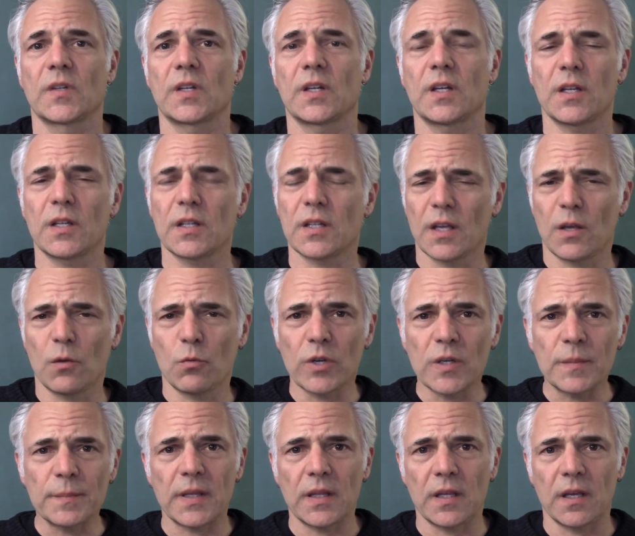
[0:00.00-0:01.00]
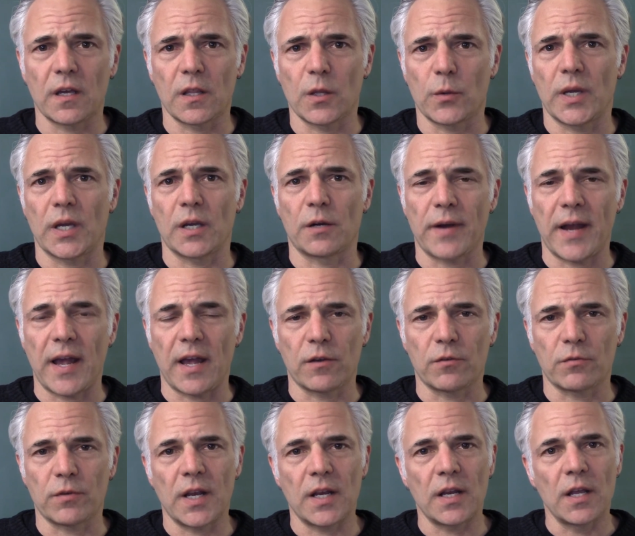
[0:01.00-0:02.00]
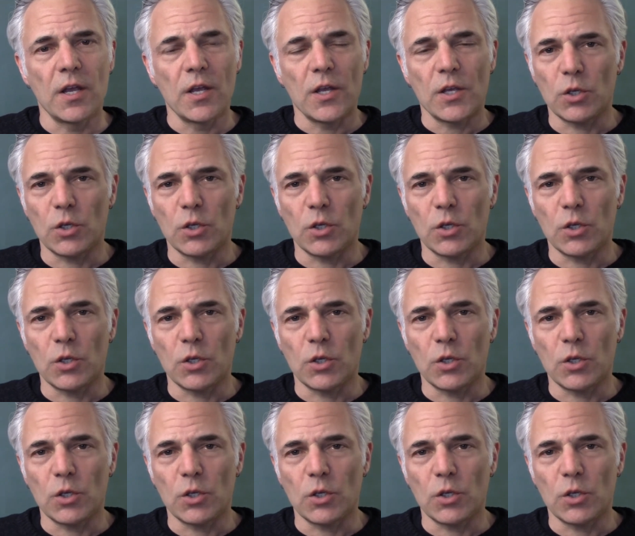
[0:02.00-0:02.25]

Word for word: It, it wouldn't be the other way around, right?